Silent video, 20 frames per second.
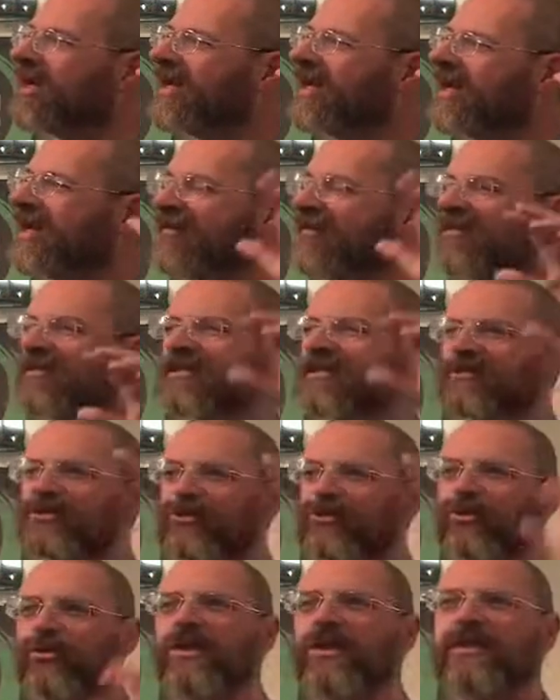give us a
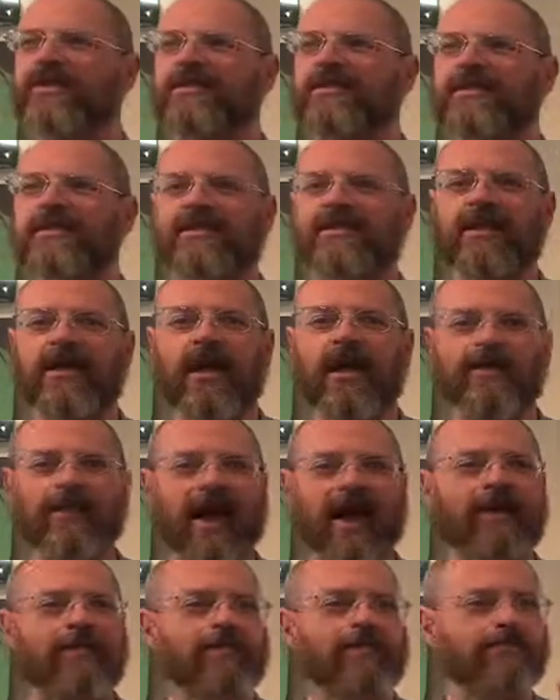treatise
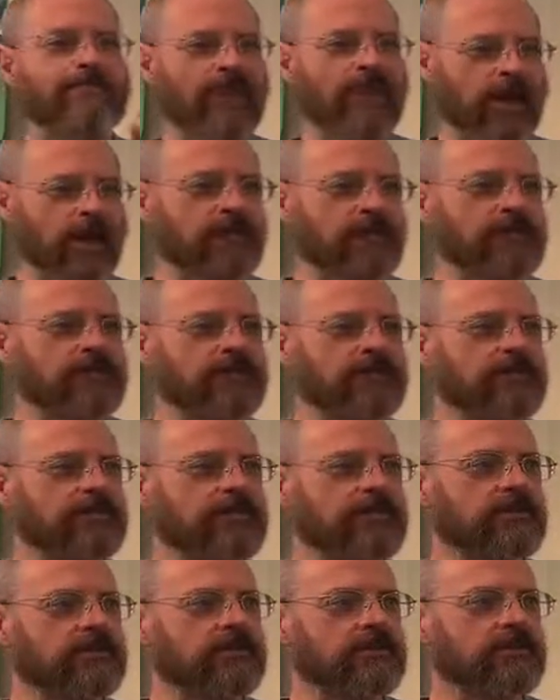about marriage.
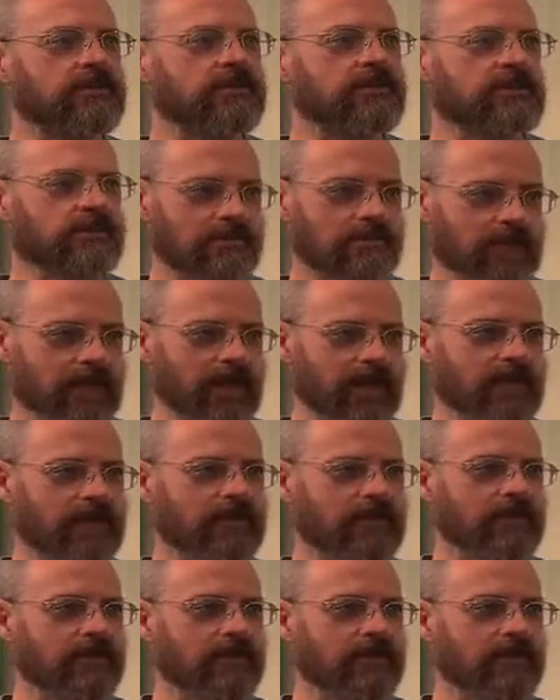Okay?